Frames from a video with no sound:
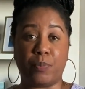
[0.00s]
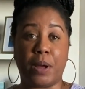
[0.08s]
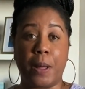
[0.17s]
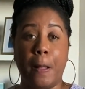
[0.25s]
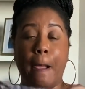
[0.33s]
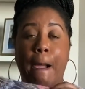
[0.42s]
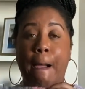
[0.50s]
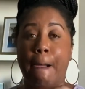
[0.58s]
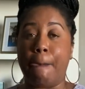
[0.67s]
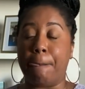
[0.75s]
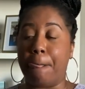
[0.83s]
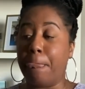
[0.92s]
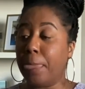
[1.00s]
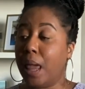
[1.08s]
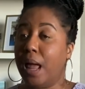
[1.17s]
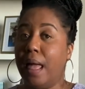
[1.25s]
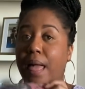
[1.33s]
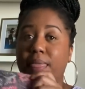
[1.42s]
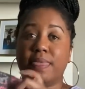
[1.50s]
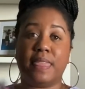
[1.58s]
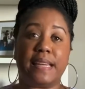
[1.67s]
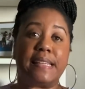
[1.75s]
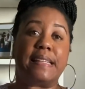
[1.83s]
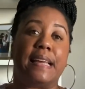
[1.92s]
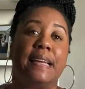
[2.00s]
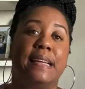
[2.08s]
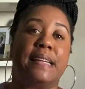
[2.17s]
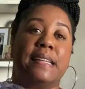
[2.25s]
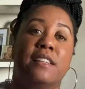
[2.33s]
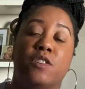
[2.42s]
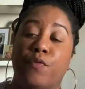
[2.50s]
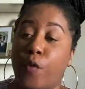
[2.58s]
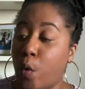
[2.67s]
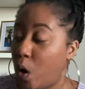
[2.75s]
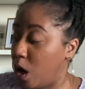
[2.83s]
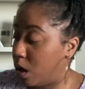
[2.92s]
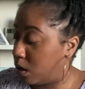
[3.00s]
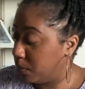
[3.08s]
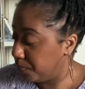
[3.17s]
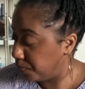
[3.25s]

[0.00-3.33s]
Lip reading: but this is for